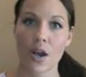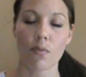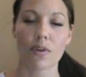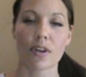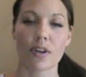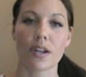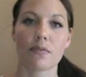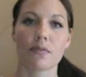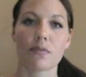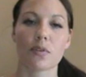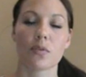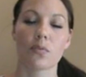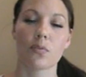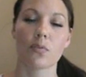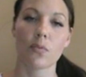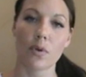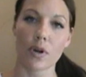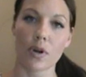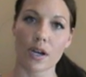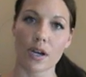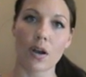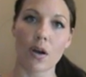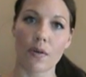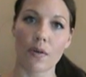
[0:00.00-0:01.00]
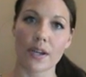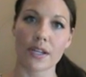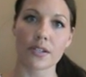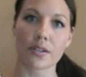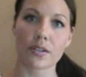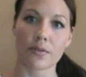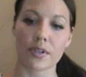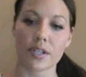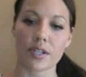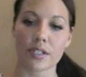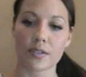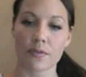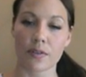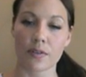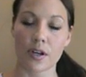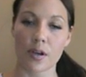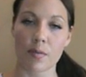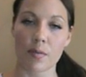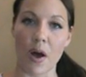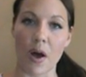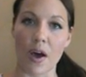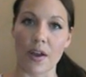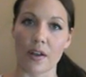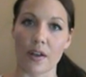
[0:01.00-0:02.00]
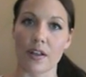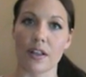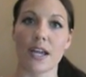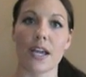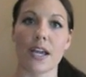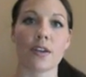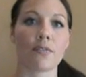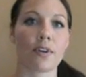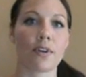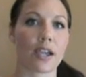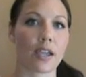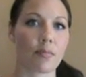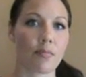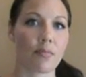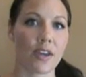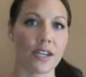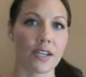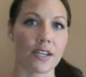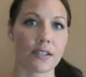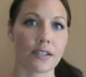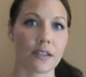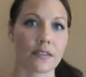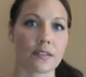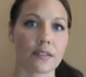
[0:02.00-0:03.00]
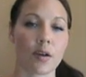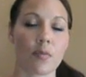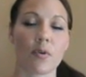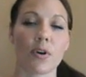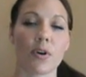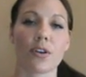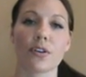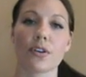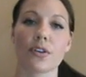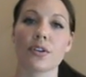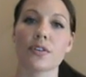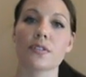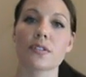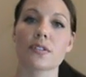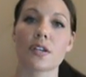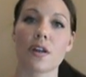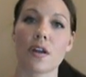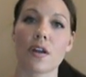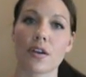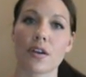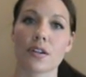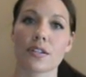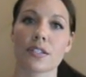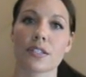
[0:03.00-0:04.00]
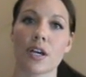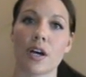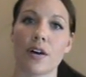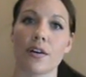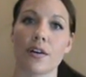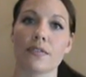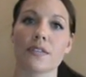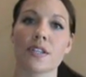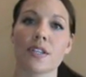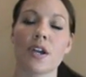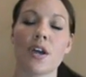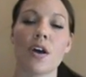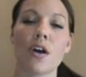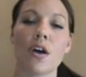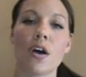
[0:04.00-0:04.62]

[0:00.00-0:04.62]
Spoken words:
whenever we're going to reach for a bottle and recommend it to someone or use it on ourselves,